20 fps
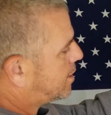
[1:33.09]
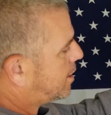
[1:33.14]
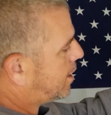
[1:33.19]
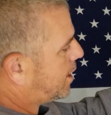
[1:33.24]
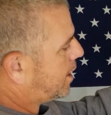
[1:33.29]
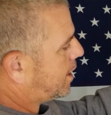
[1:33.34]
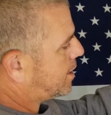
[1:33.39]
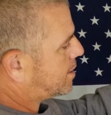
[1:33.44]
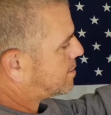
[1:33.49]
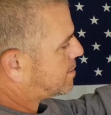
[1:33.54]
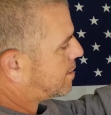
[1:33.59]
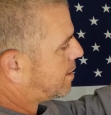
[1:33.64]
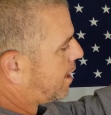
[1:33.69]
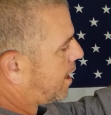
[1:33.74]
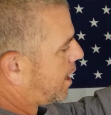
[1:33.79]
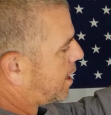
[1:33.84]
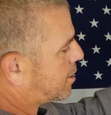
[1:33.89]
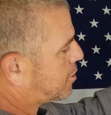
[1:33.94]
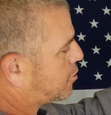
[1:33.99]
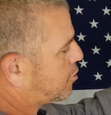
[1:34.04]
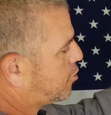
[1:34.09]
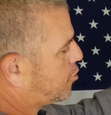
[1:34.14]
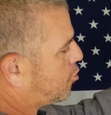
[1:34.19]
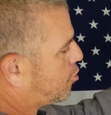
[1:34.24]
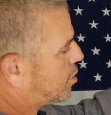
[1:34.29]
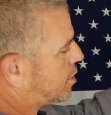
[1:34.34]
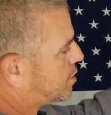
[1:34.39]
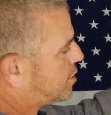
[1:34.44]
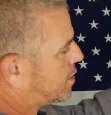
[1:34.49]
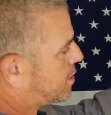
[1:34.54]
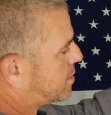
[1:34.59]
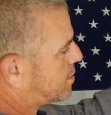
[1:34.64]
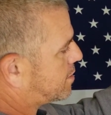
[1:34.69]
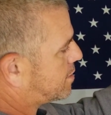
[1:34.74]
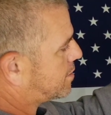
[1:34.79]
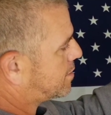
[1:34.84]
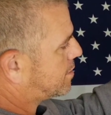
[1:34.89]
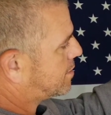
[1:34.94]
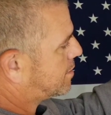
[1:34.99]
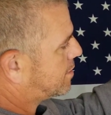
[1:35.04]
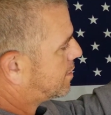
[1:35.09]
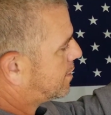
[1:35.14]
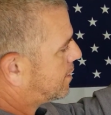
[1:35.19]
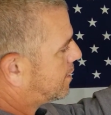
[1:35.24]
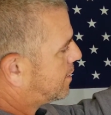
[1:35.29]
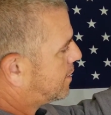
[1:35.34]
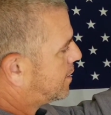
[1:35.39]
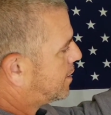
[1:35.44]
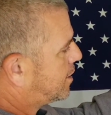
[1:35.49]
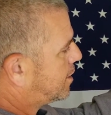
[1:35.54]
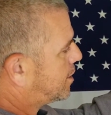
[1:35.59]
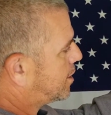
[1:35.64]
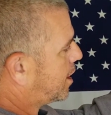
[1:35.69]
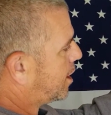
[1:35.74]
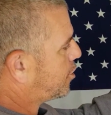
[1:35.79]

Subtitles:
Isn't that gorgeous? Yeah,